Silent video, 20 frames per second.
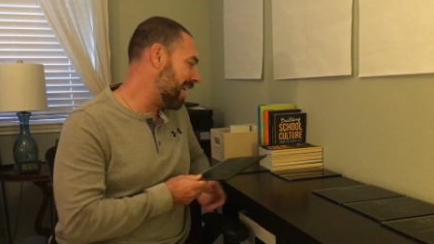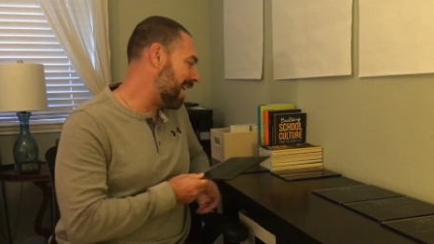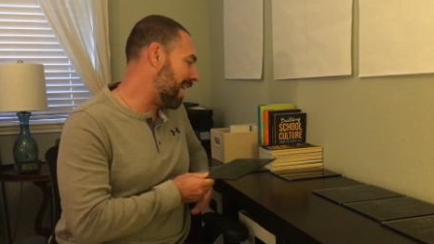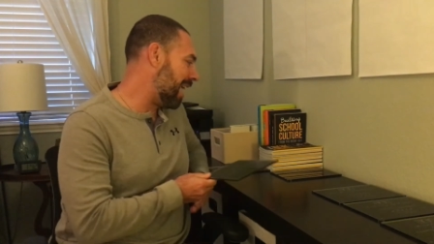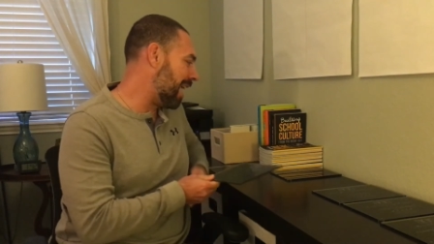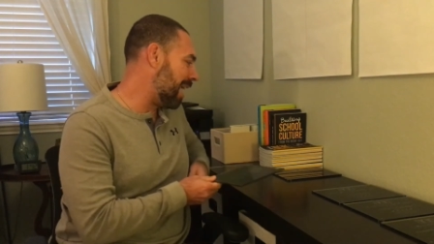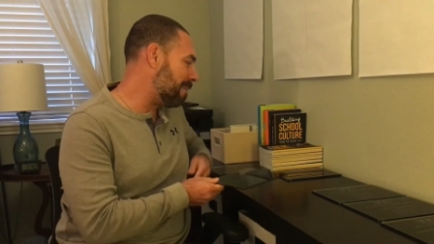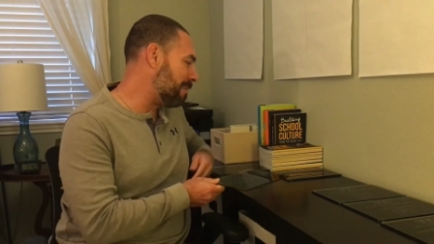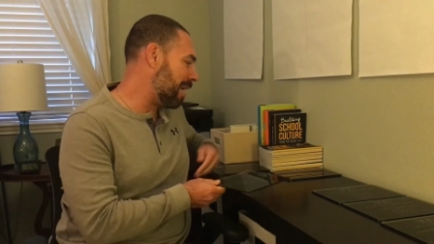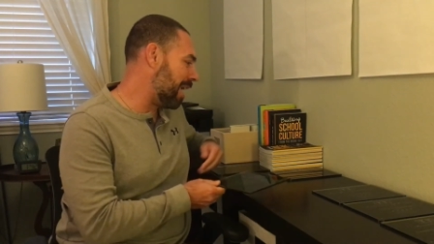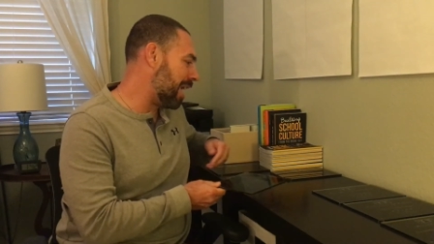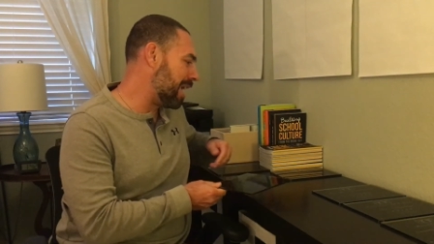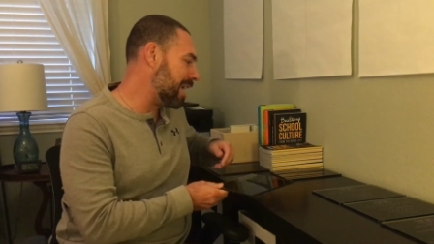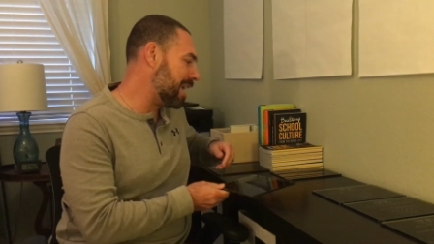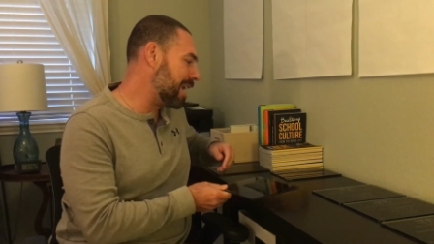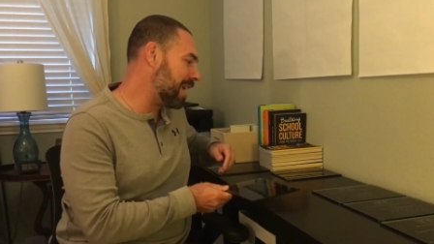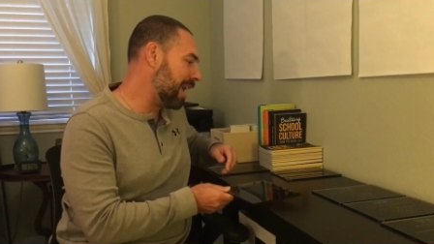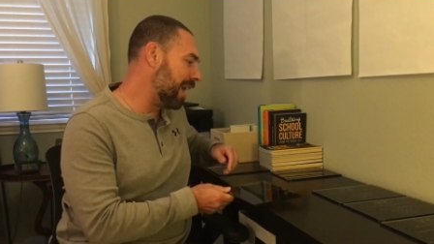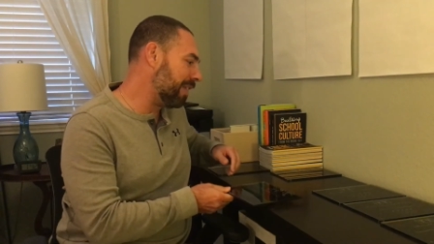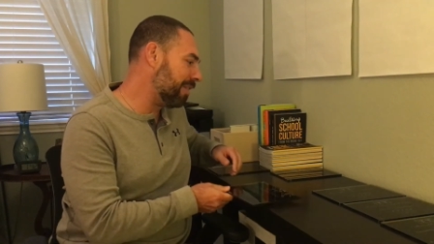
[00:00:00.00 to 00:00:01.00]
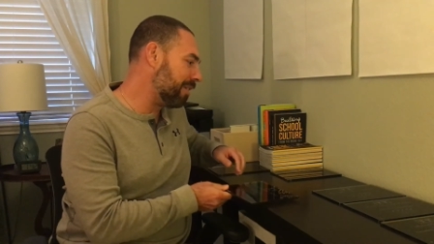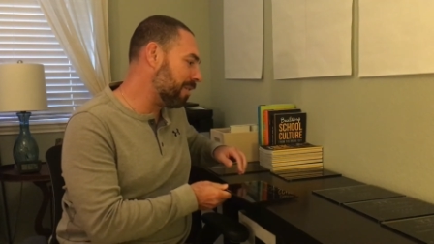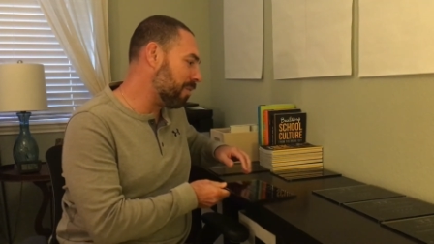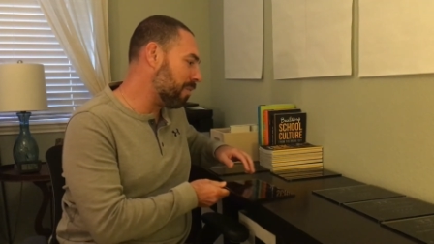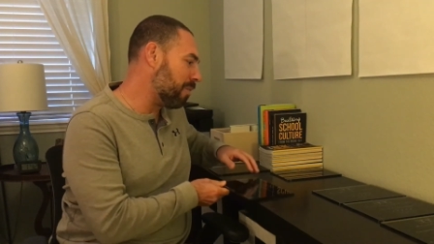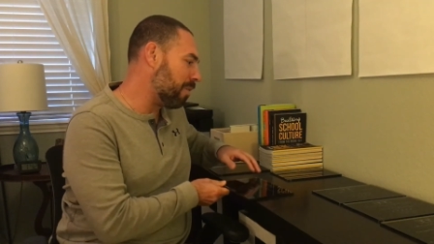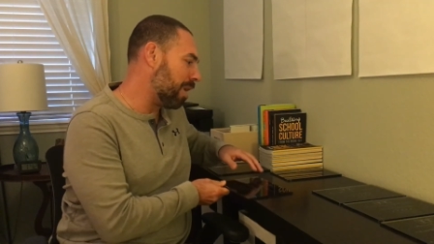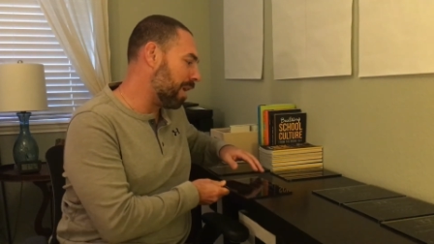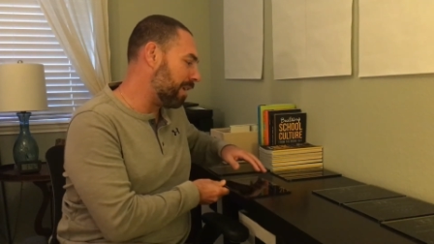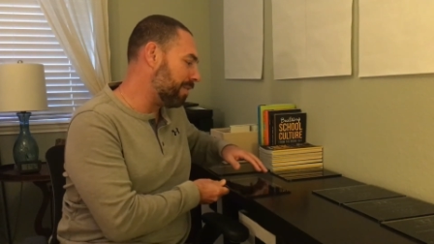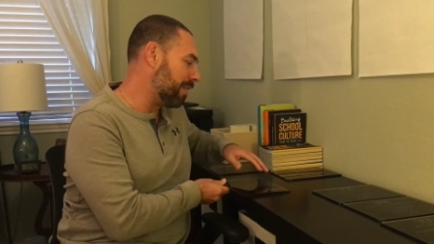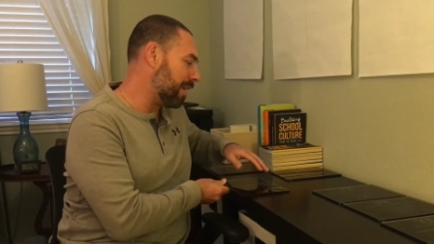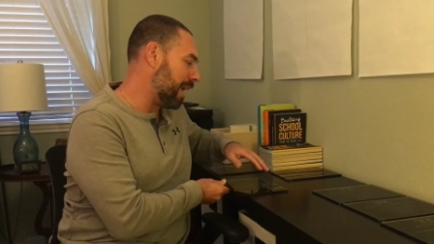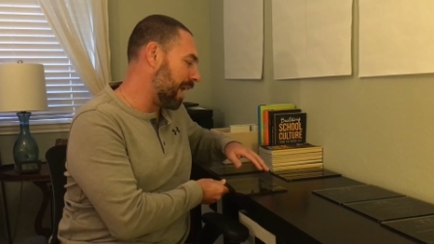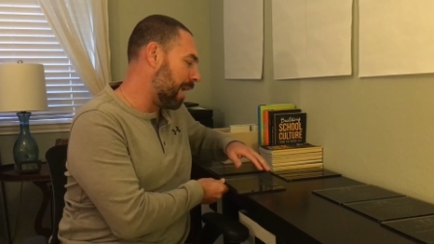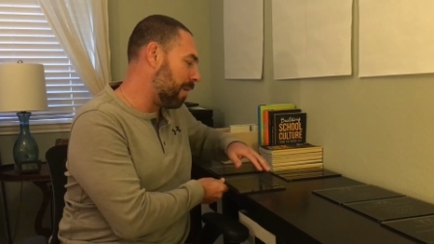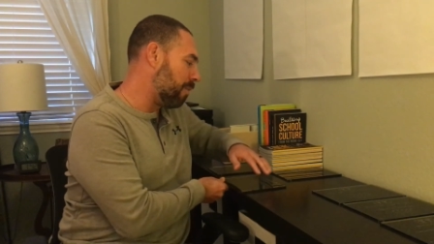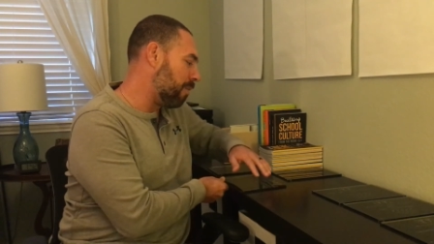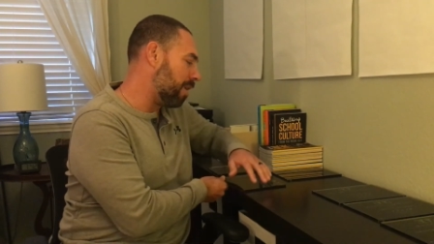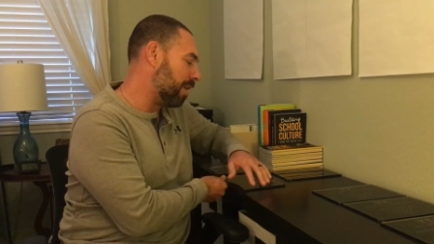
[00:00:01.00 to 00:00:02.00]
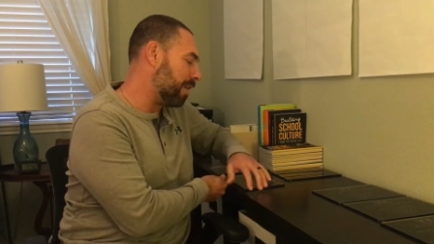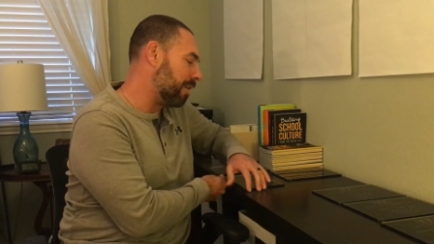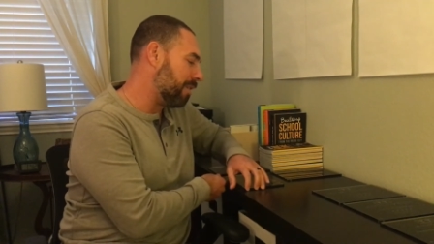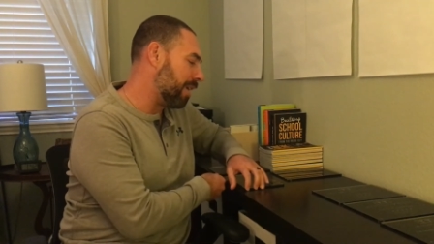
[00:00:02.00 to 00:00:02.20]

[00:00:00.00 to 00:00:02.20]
Um, another one that I want to